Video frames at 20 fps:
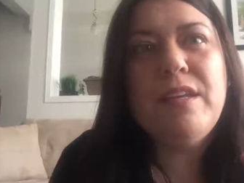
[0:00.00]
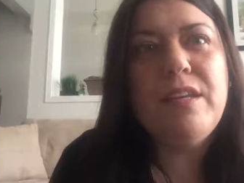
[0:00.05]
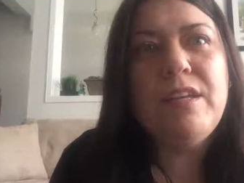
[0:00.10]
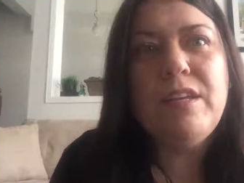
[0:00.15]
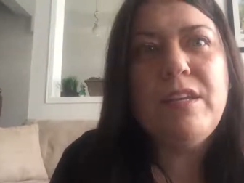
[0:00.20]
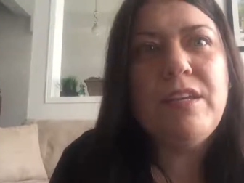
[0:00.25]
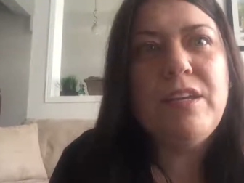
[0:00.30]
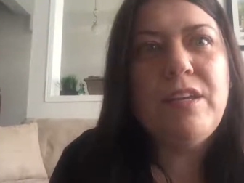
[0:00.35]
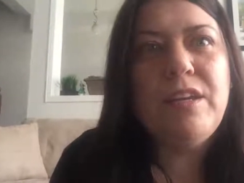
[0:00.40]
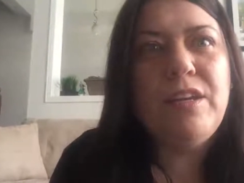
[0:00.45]

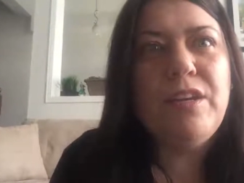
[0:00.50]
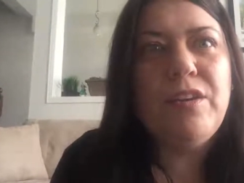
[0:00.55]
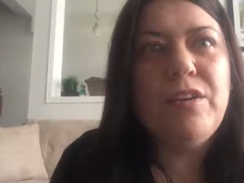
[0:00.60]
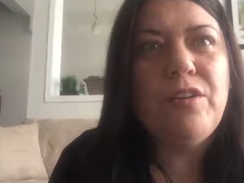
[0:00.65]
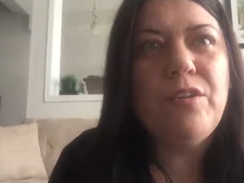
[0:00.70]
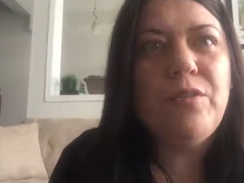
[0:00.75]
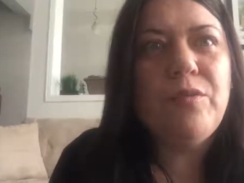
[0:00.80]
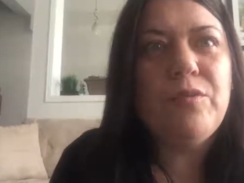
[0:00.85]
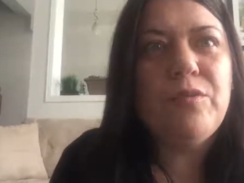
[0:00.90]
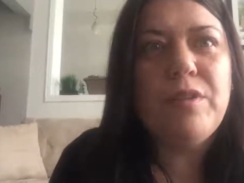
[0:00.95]
you
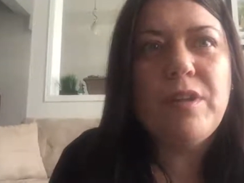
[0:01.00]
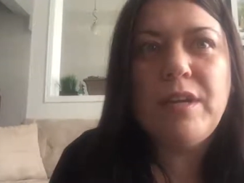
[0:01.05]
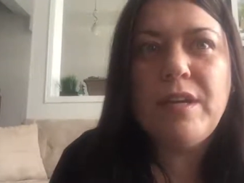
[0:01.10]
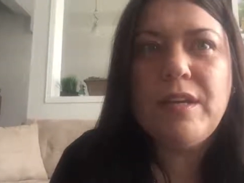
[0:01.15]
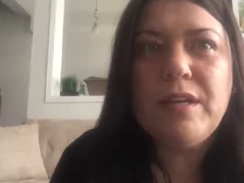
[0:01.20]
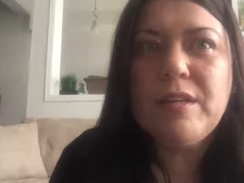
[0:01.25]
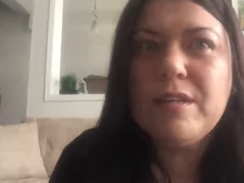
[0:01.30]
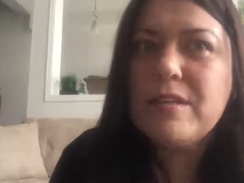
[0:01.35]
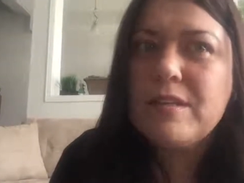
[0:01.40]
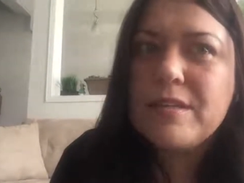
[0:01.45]
know,
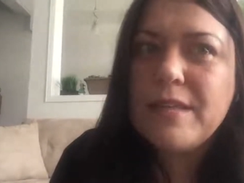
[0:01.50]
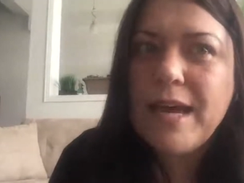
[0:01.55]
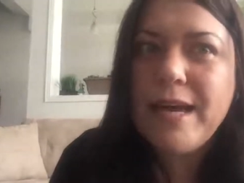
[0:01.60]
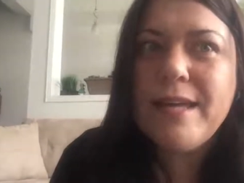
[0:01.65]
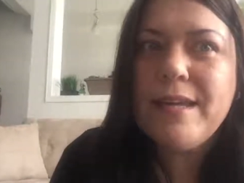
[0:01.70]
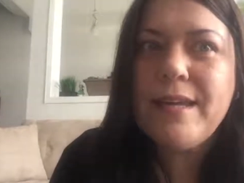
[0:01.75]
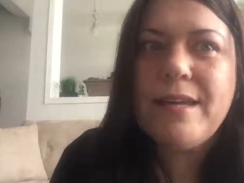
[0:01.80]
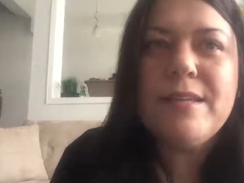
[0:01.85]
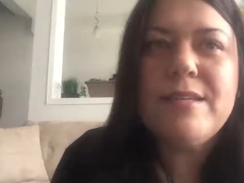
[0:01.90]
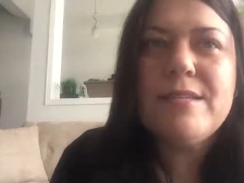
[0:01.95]

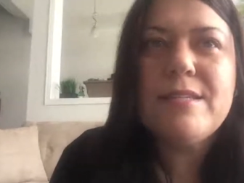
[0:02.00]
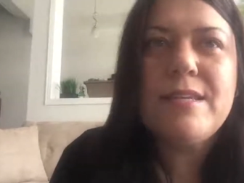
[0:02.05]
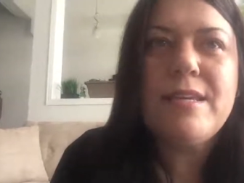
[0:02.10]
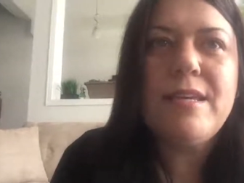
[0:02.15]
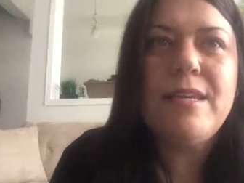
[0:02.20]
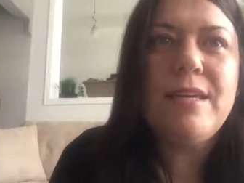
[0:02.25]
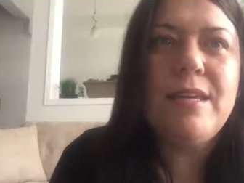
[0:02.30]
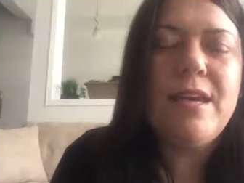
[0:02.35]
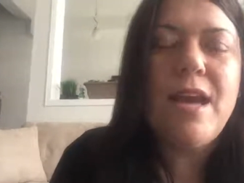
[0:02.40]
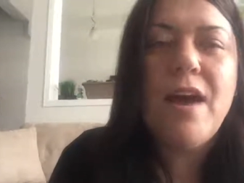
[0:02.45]
that is
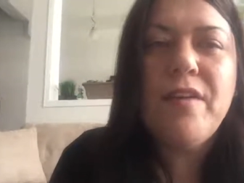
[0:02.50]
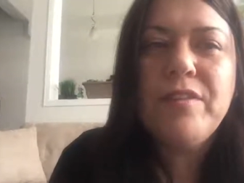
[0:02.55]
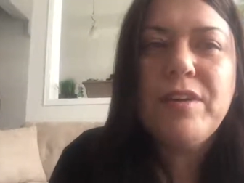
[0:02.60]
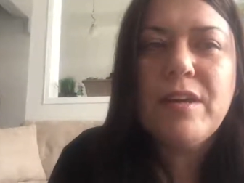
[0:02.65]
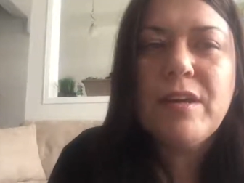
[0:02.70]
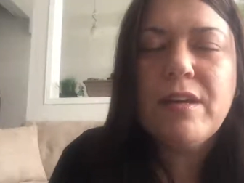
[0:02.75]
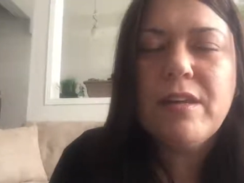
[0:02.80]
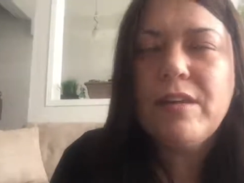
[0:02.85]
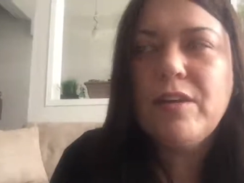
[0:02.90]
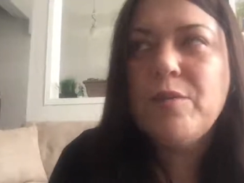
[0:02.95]
key. Having
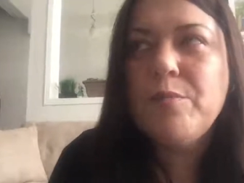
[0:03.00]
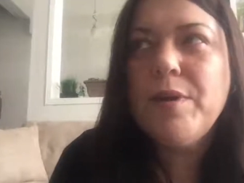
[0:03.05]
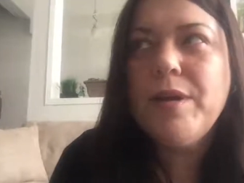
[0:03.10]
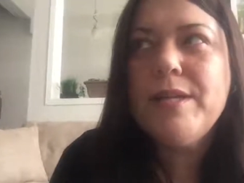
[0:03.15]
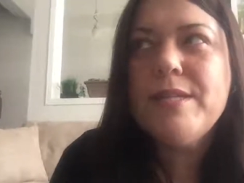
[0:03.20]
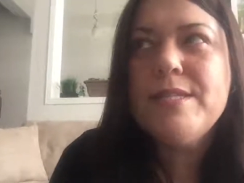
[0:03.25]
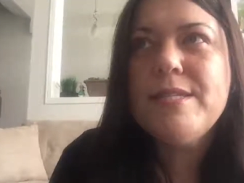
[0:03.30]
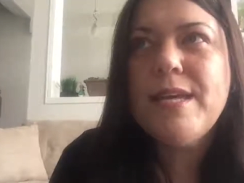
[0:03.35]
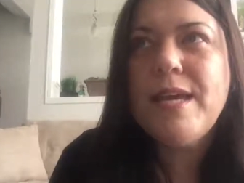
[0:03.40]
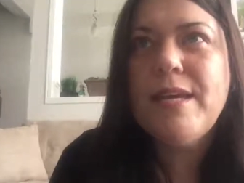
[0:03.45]
a clear
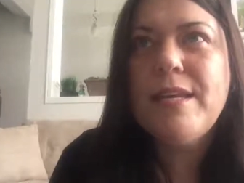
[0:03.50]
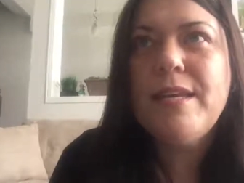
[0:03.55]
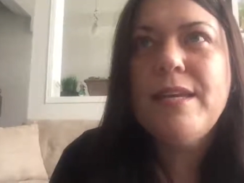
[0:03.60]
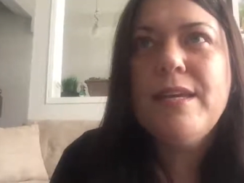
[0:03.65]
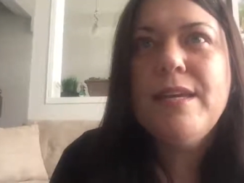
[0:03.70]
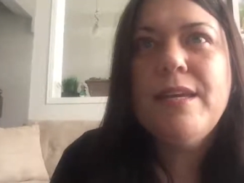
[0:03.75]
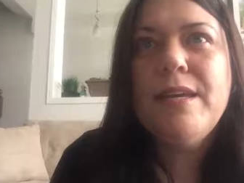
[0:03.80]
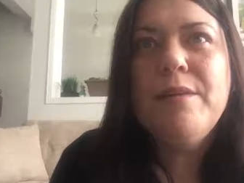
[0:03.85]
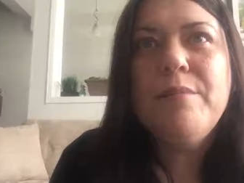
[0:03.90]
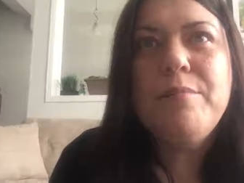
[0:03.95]
mindset
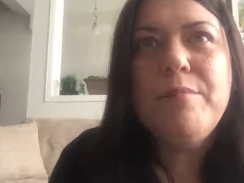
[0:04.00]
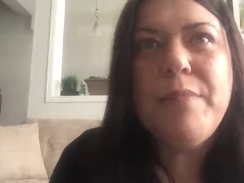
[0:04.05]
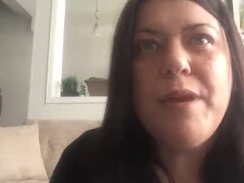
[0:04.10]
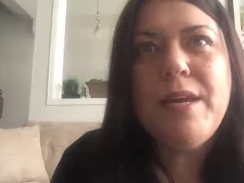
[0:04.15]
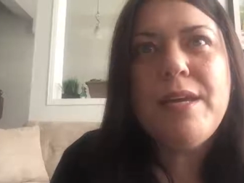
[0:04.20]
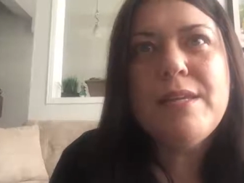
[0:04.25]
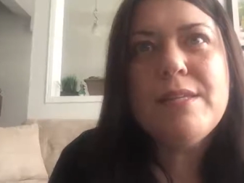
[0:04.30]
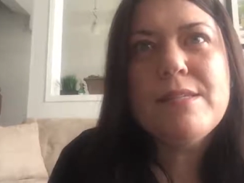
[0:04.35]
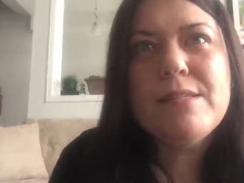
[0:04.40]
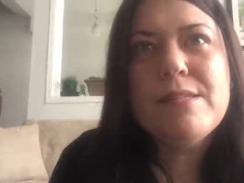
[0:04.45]

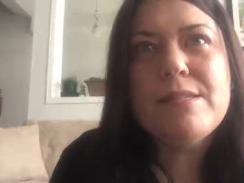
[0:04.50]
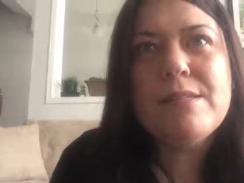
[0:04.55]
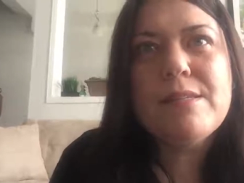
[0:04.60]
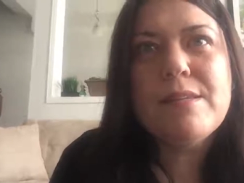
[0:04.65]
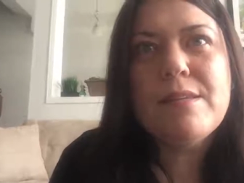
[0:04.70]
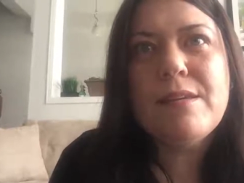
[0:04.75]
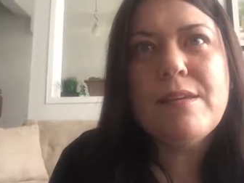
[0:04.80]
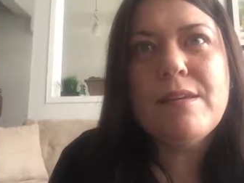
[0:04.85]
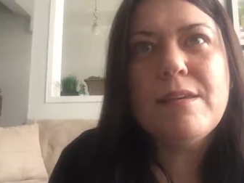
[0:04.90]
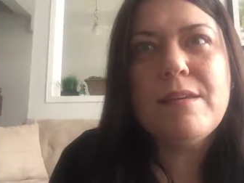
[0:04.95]
makes
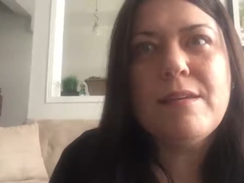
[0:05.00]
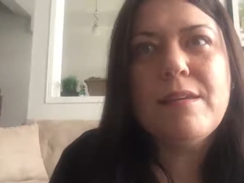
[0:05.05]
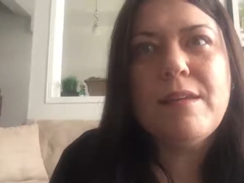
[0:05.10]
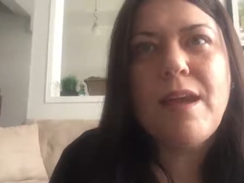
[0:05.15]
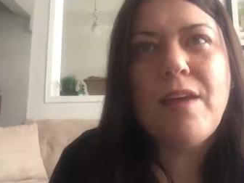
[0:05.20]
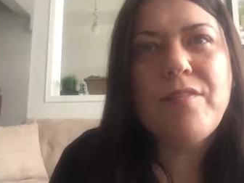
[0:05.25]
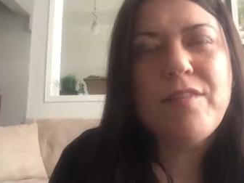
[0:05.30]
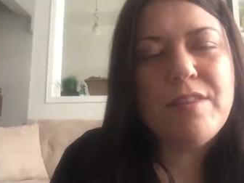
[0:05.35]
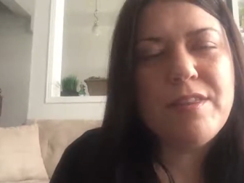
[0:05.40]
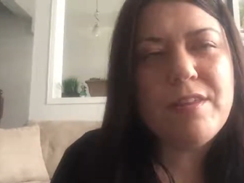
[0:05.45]

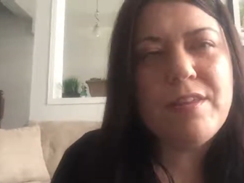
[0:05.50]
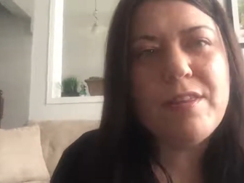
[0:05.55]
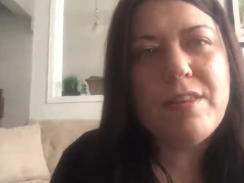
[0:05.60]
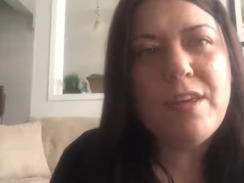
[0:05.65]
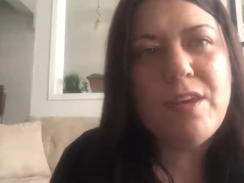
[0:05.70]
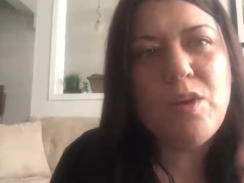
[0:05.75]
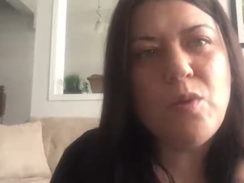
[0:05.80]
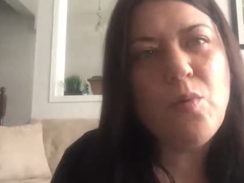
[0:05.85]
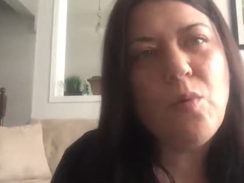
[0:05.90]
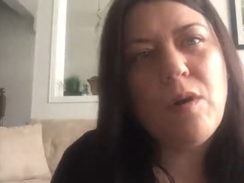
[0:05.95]
everything
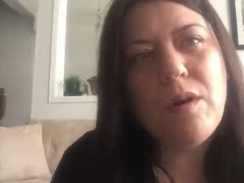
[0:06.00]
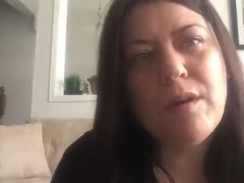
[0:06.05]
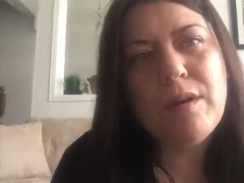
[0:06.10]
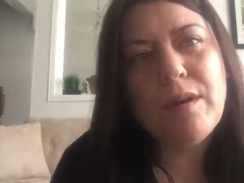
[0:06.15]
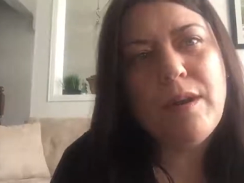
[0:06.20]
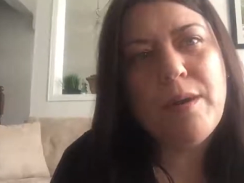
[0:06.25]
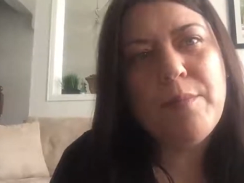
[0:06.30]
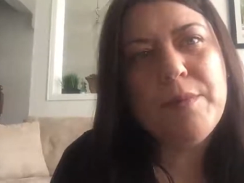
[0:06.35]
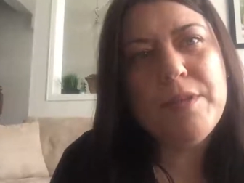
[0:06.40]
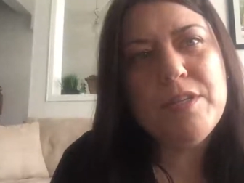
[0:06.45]
that you want
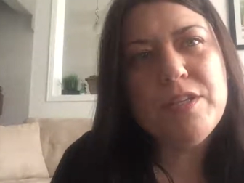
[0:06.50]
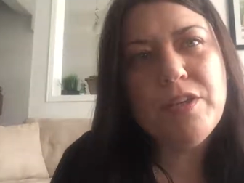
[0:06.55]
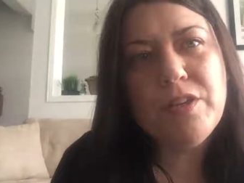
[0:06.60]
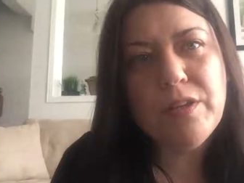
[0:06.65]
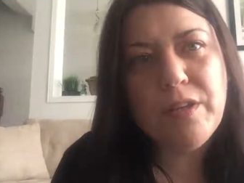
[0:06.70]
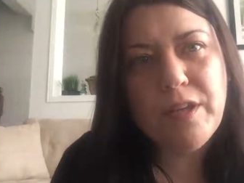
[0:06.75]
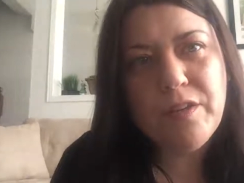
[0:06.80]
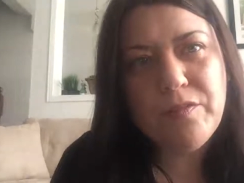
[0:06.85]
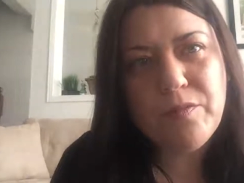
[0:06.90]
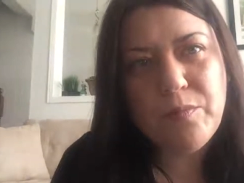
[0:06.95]
come into your
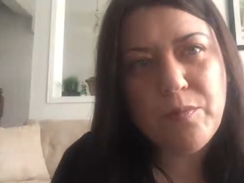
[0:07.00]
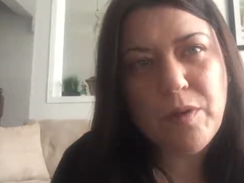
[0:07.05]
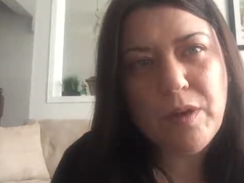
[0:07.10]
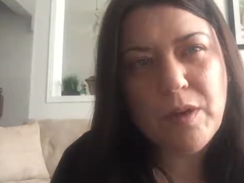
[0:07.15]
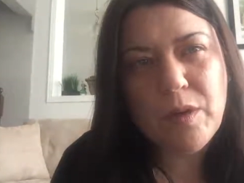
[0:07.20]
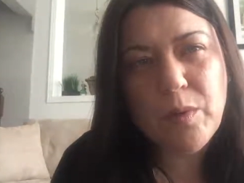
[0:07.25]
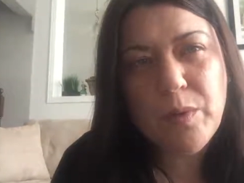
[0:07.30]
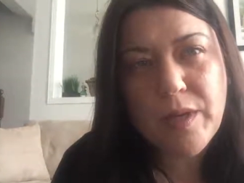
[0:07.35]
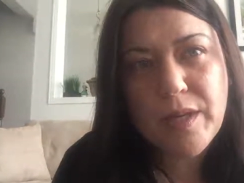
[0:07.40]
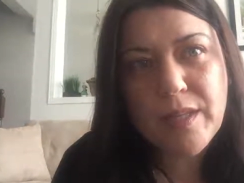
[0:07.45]
life
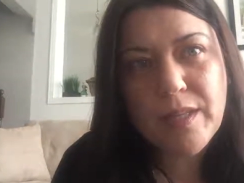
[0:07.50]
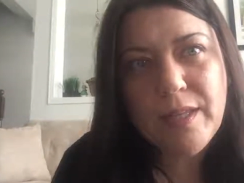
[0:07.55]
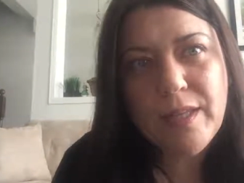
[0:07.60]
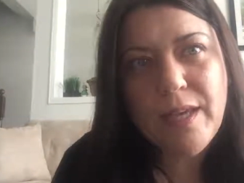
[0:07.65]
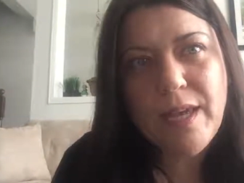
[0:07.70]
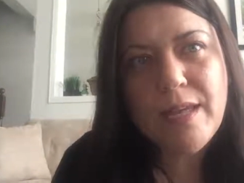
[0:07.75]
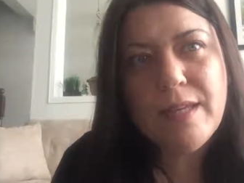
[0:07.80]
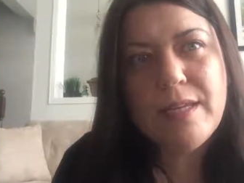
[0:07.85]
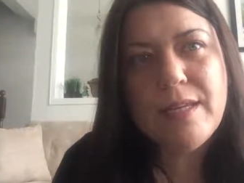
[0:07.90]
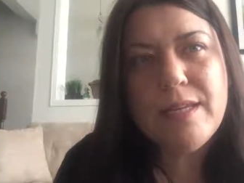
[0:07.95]
quickly
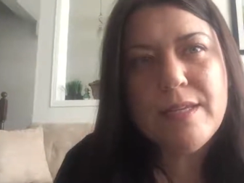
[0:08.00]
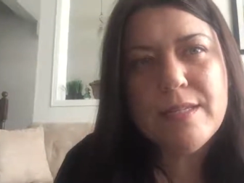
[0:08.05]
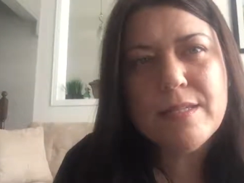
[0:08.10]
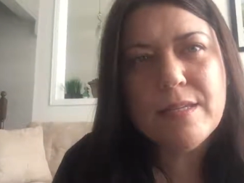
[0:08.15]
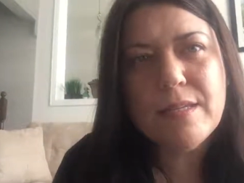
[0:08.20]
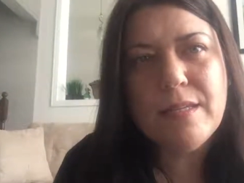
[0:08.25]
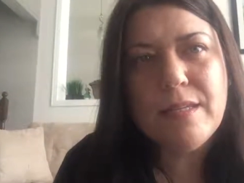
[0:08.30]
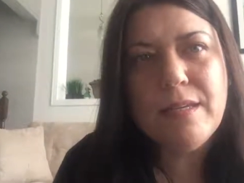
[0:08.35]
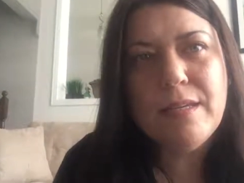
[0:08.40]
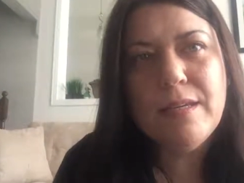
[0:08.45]
and
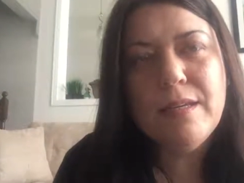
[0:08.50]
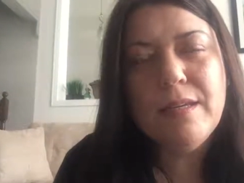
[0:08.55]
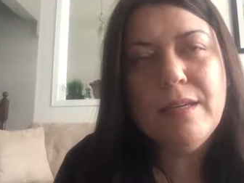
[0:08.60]
easily.